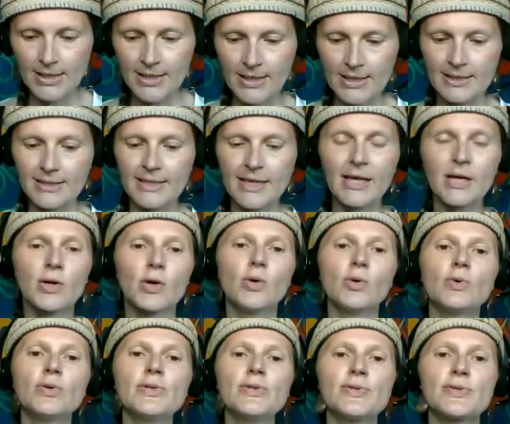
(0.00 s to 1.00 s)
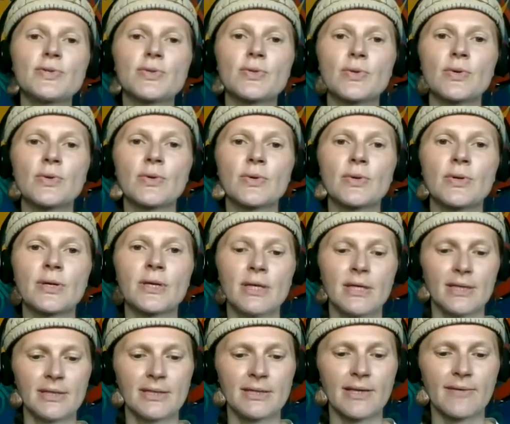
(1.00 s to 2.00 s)
There also,
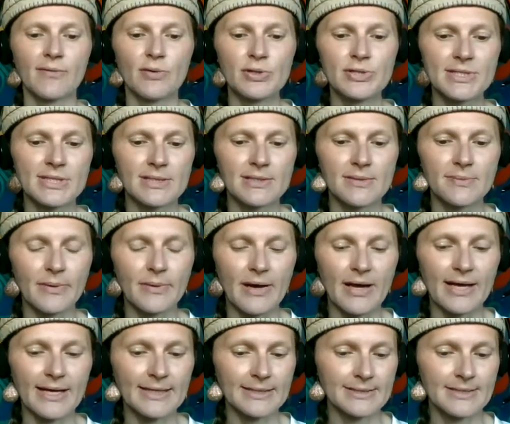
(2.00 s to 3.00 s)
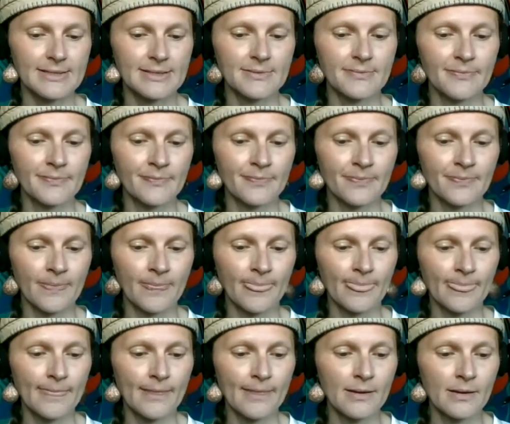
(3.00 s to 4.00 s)
there was a divide
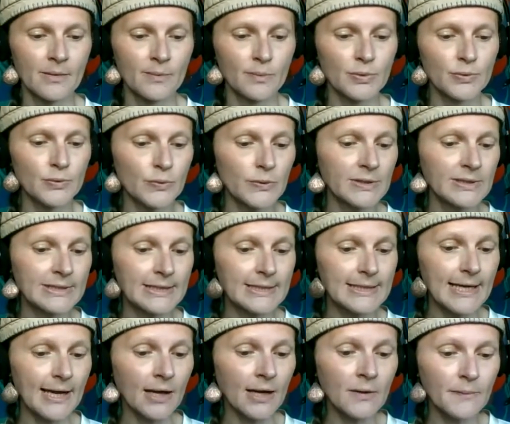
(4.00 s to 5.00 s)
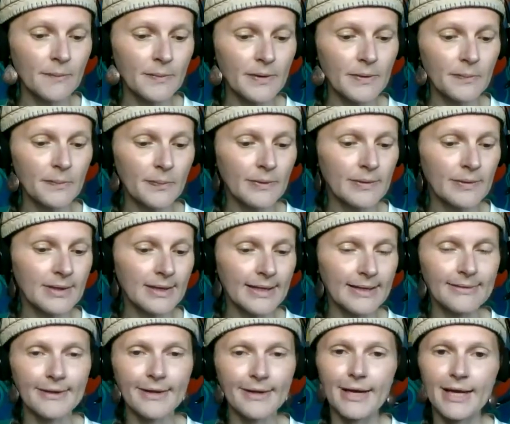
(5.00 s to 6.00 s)
between the young people
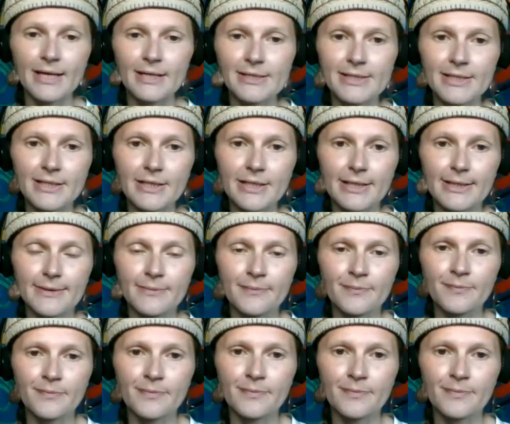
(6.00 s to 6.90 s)
and the elderly,